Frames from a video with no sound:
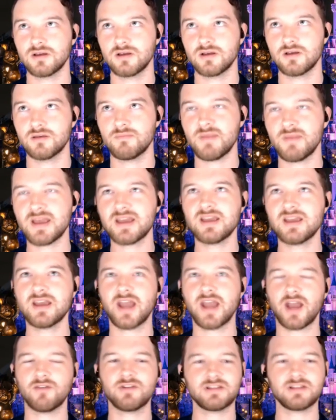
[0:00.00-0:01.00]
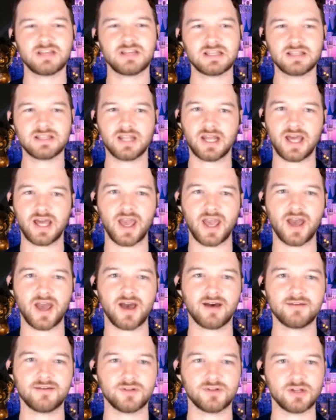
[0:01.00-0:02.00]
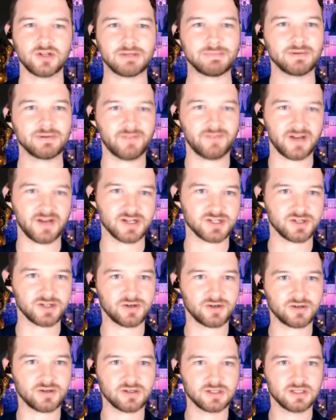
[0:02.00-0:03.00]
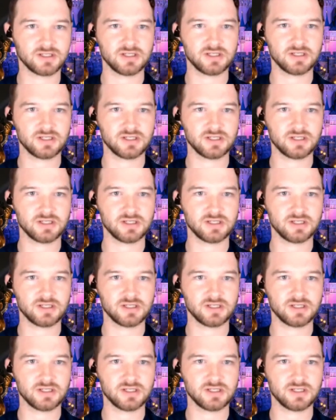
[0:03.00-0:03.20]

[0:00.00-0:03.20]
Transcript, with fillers: making everything that I have look professional